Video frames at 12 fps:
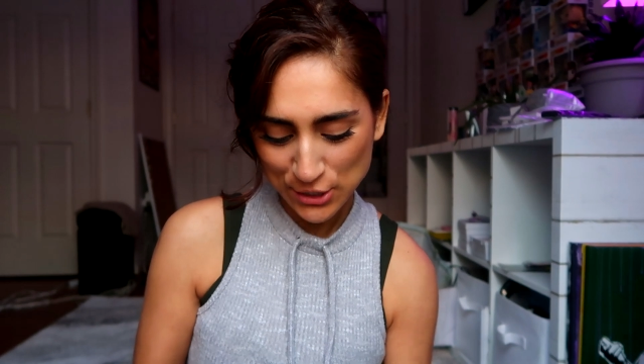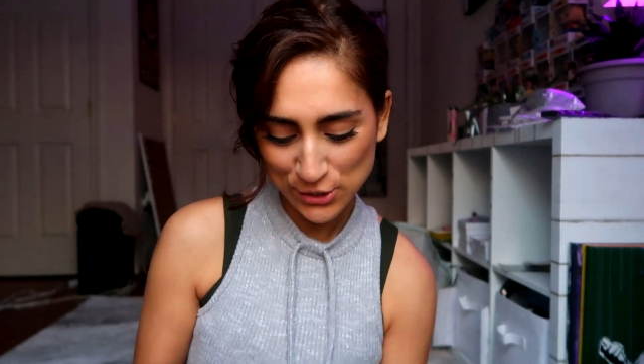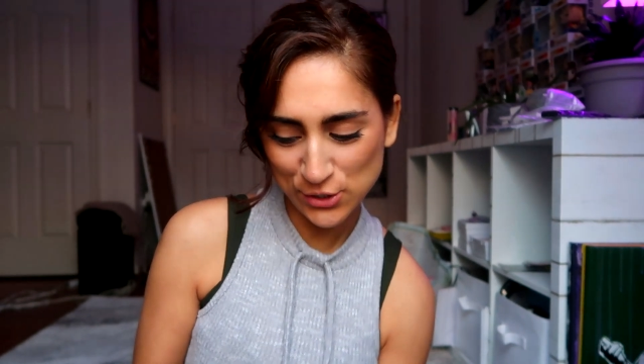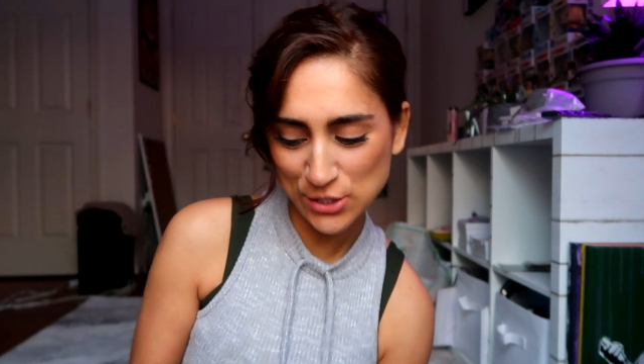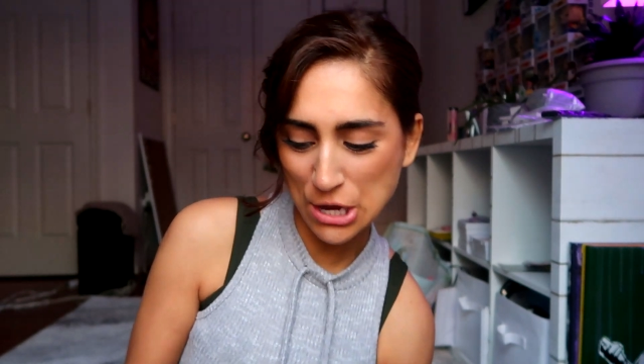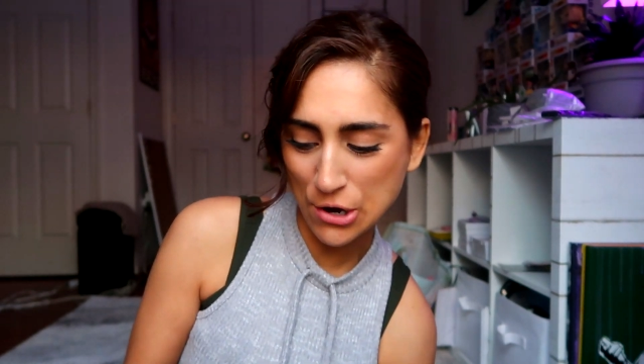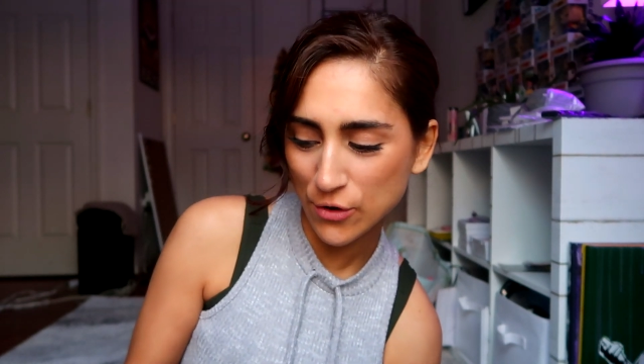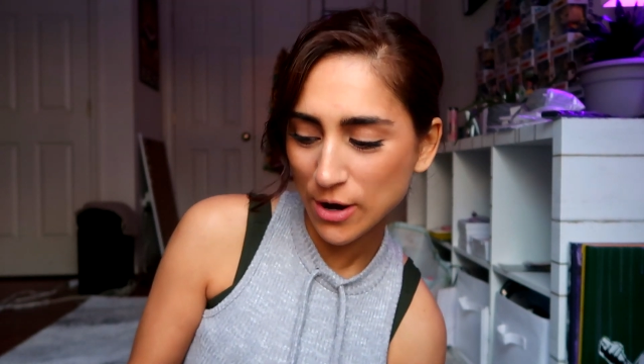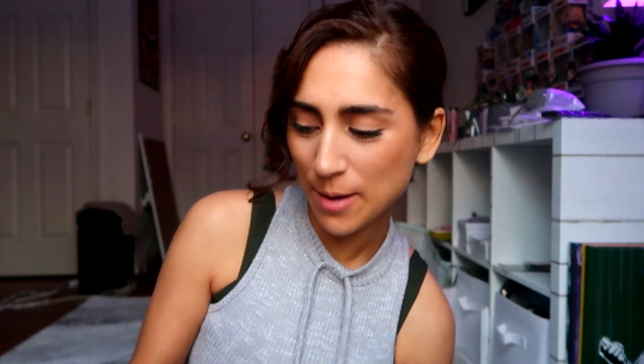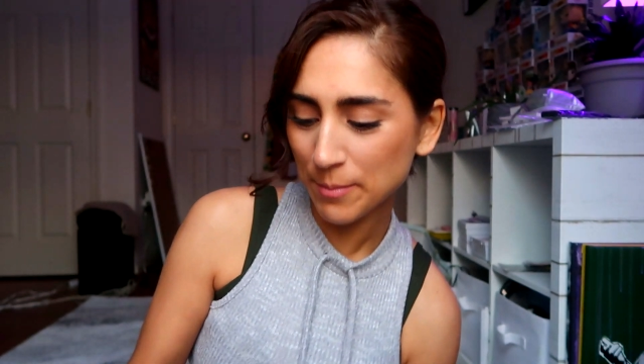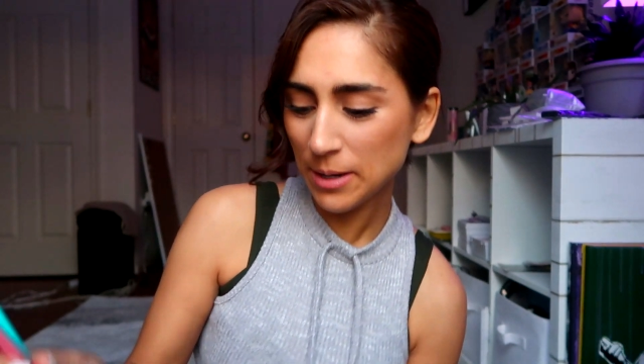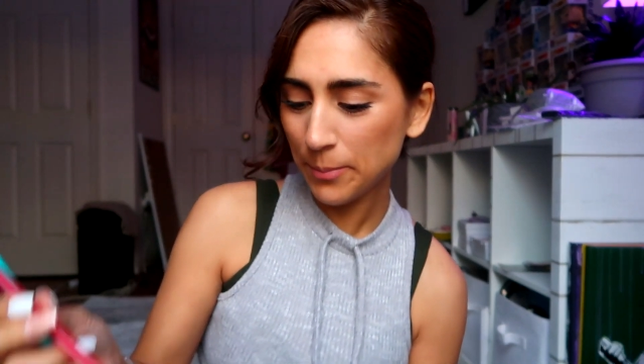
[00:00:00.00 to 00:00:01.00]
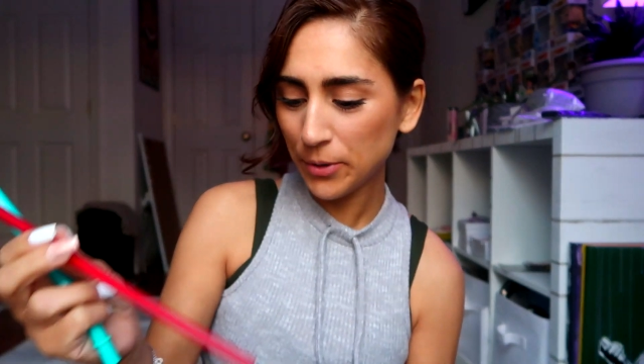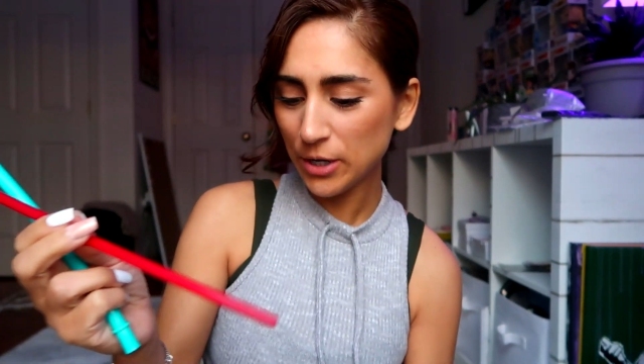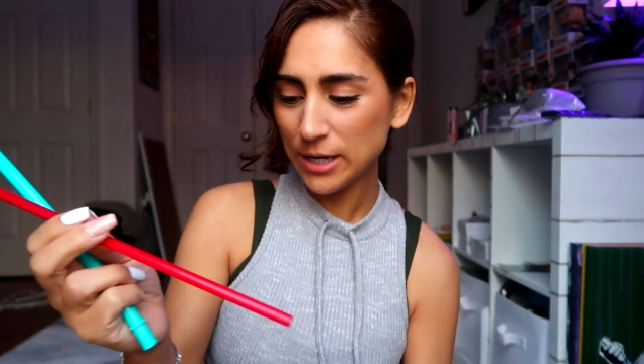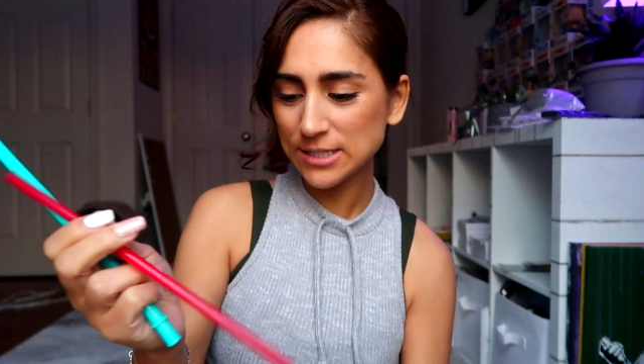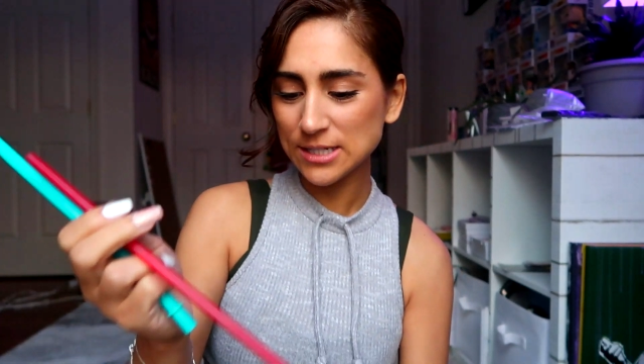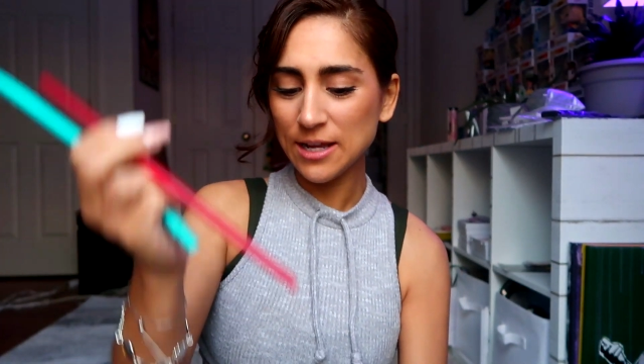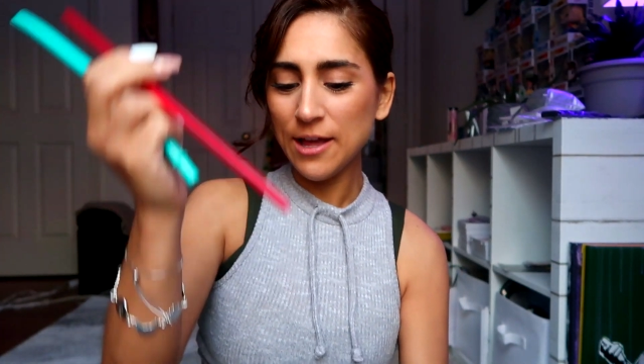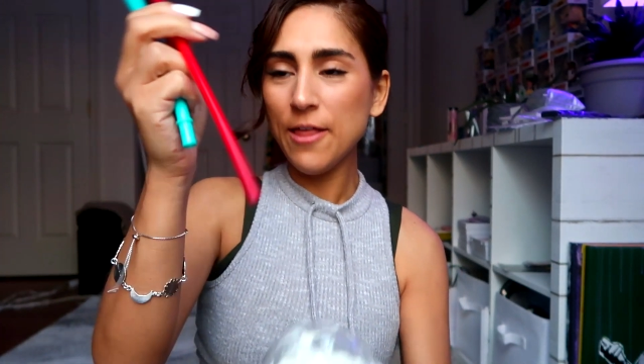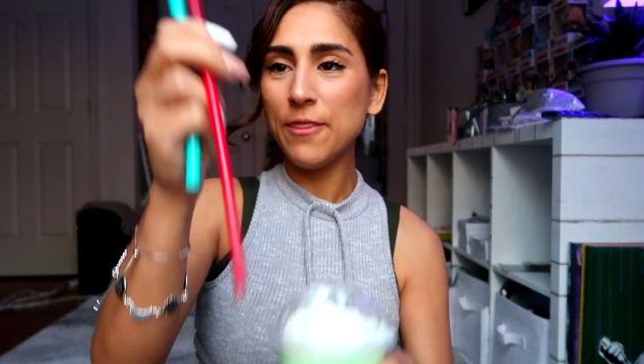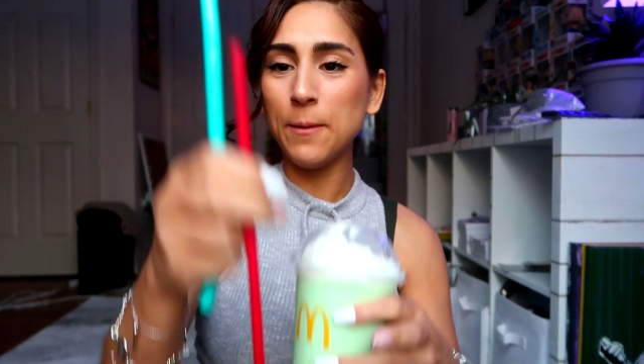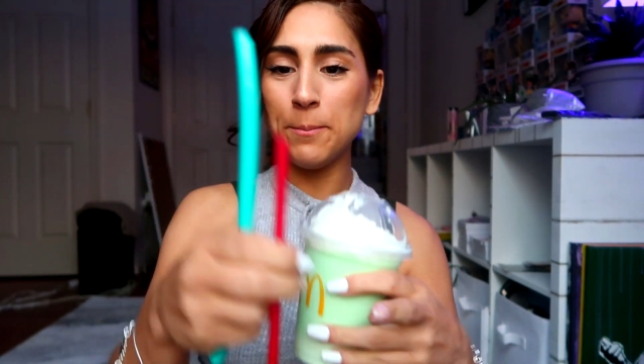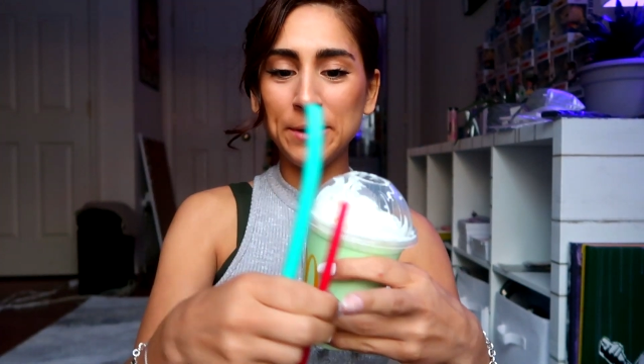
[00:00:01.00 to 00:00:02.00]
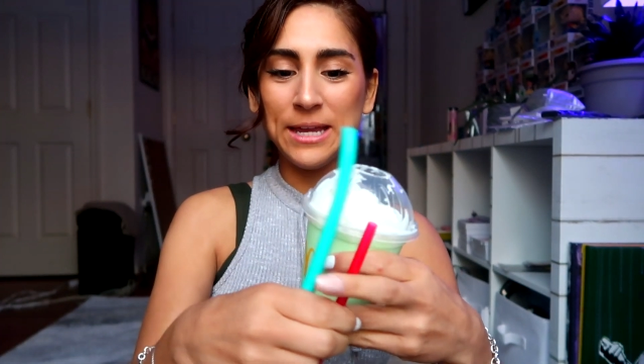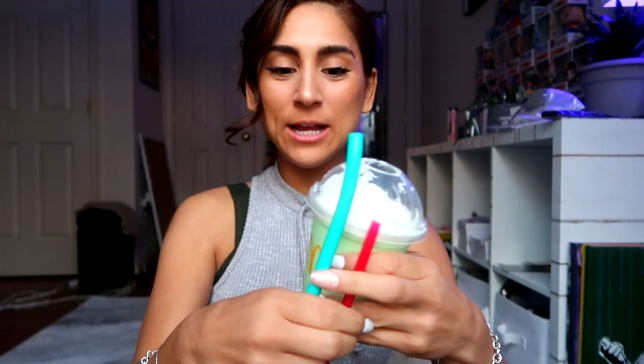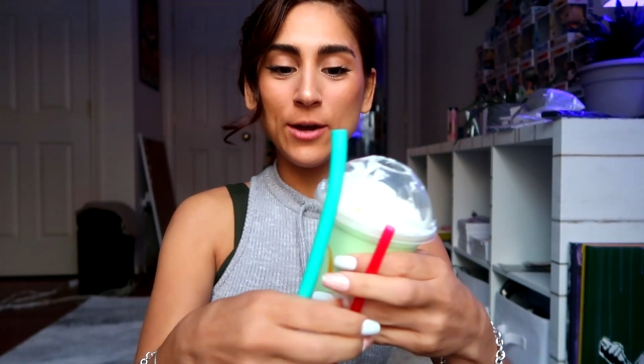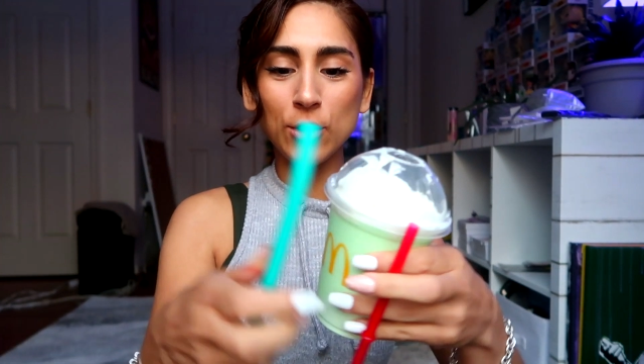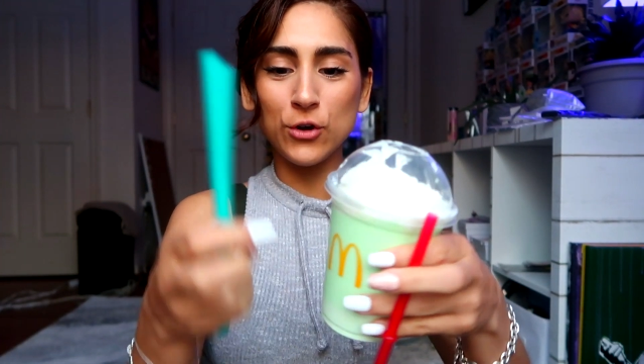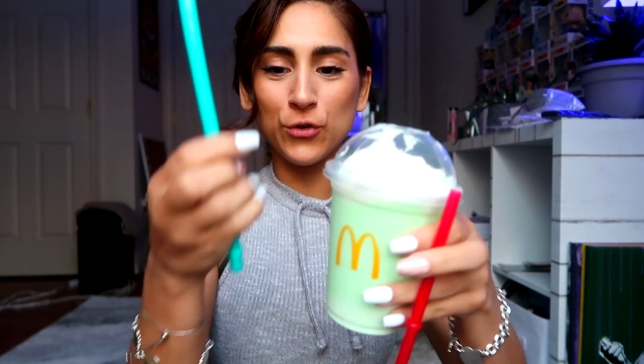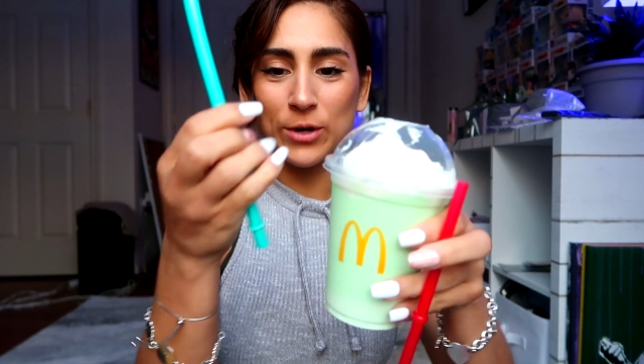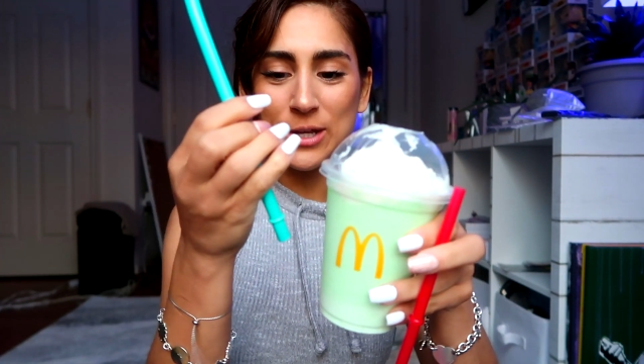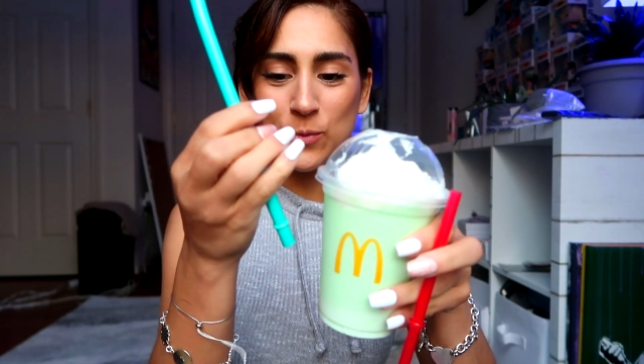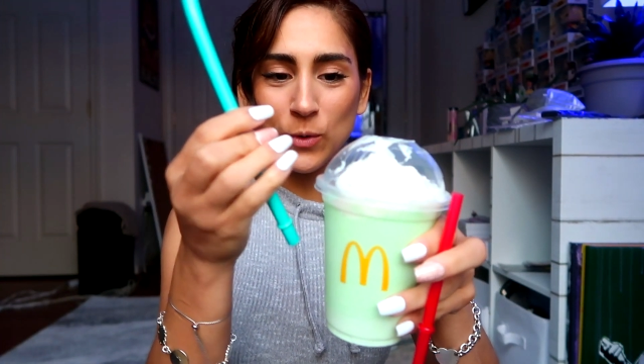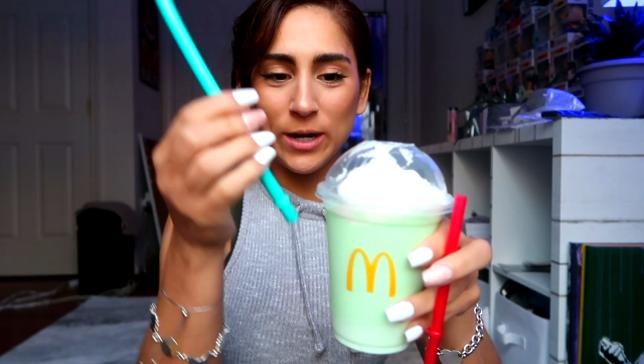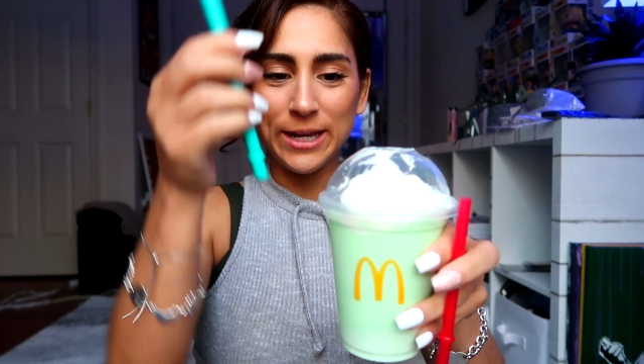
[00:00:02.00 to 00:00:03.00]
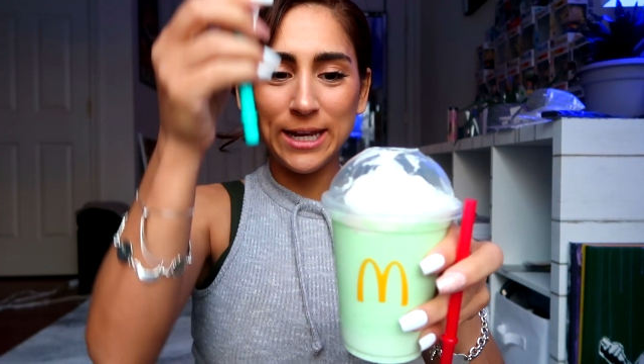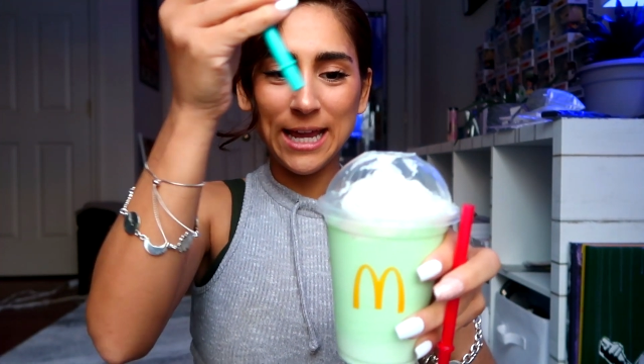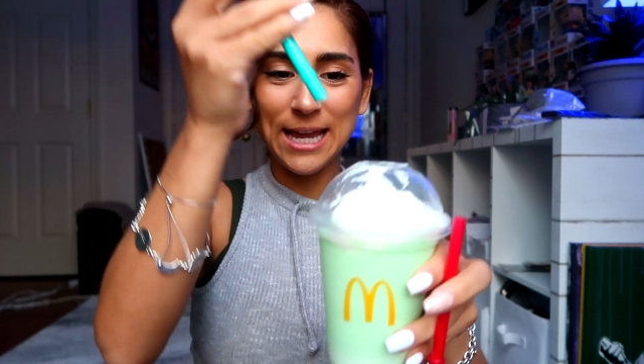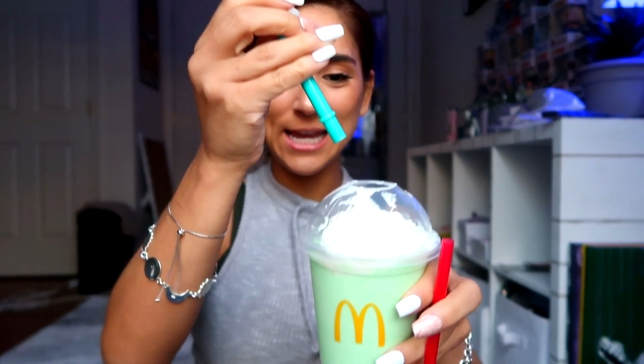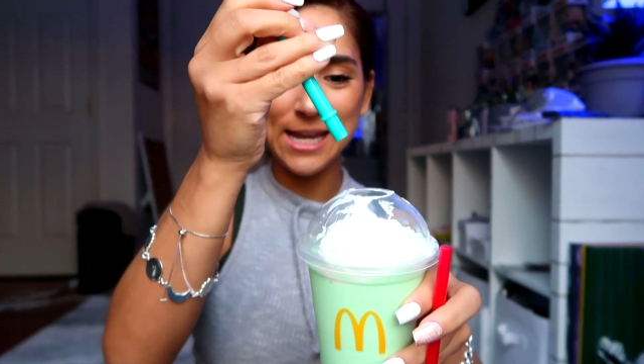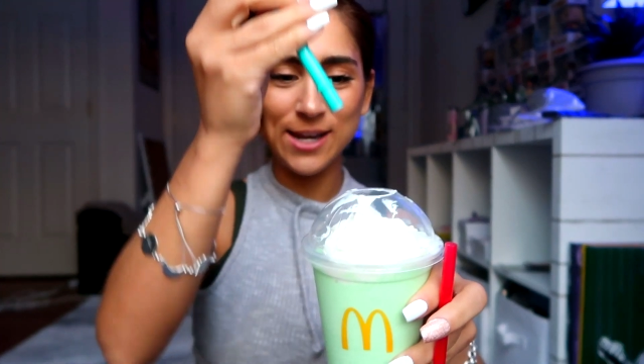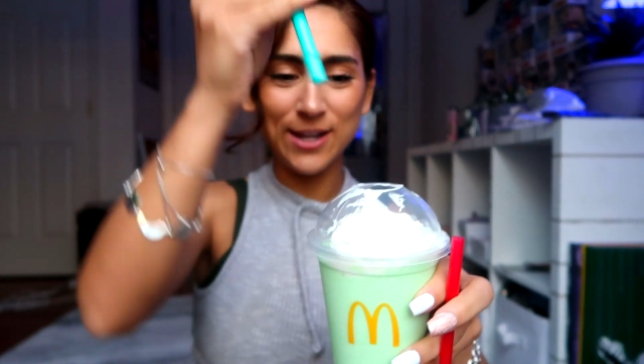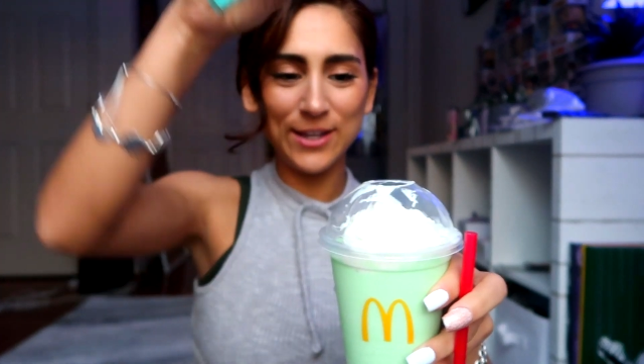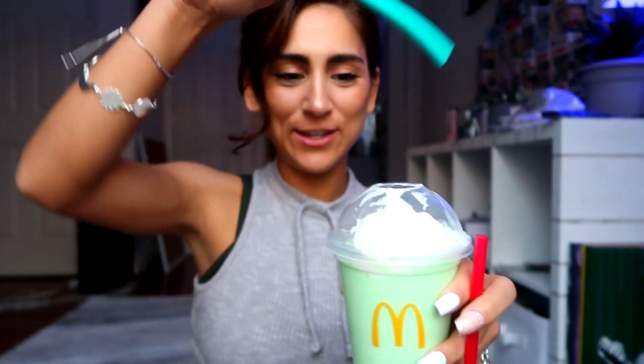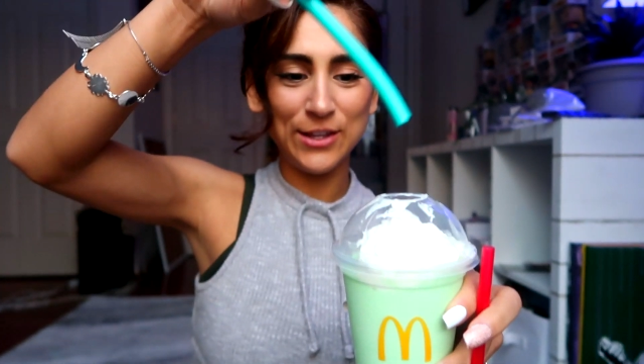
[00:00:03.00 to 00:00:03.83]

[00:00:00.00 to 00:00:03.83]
So I'm gonna put the big green one in